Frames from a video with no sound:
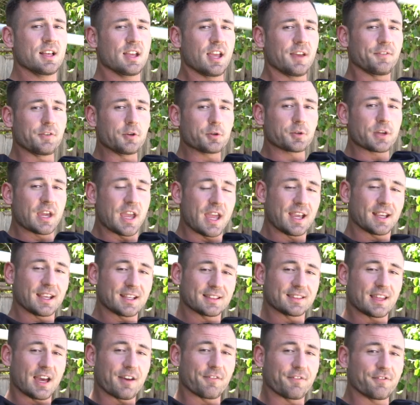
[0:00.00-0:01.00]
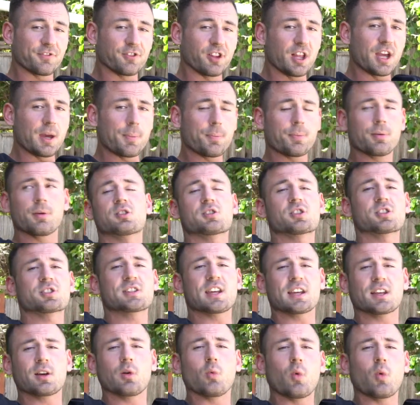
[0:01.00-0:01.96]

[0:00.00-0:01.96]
If you can't get that flip, just take a